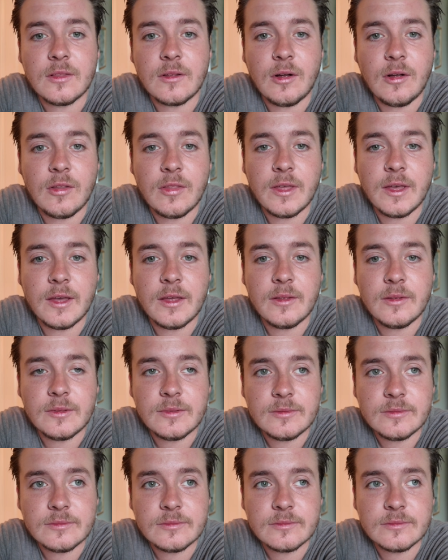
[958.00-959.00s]
All that
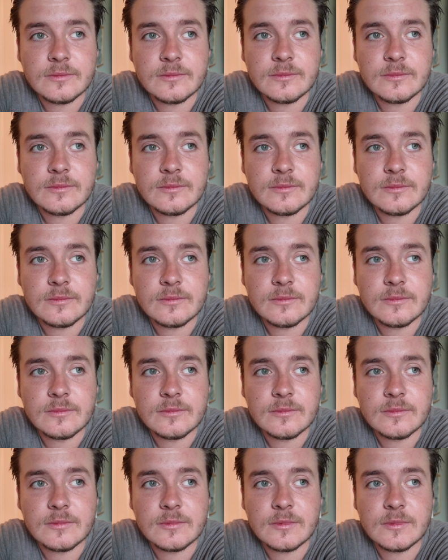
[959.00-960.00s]

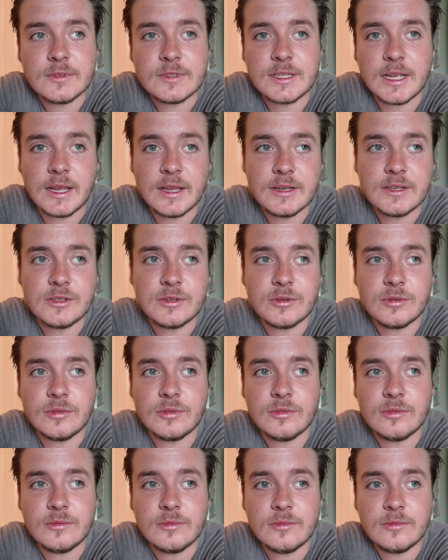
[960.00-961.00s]
tied
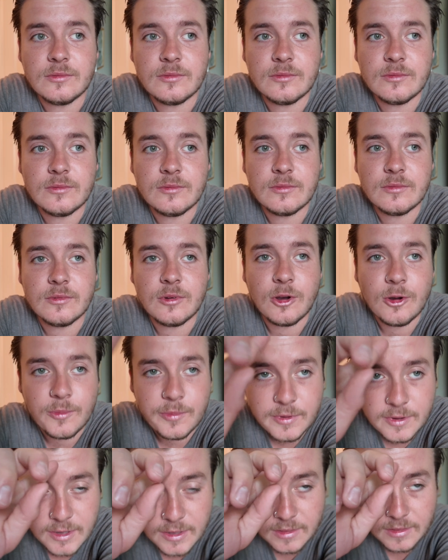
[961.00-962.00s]
to
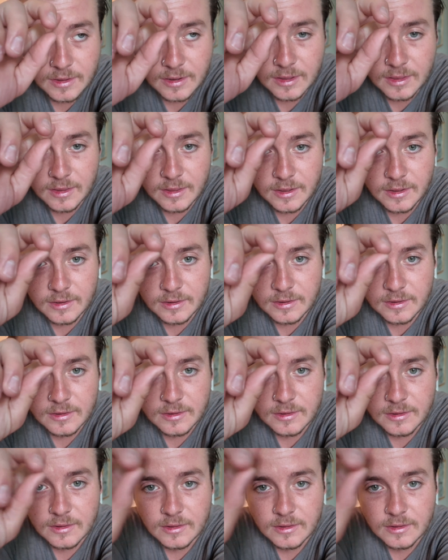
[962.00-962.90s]
opening that gland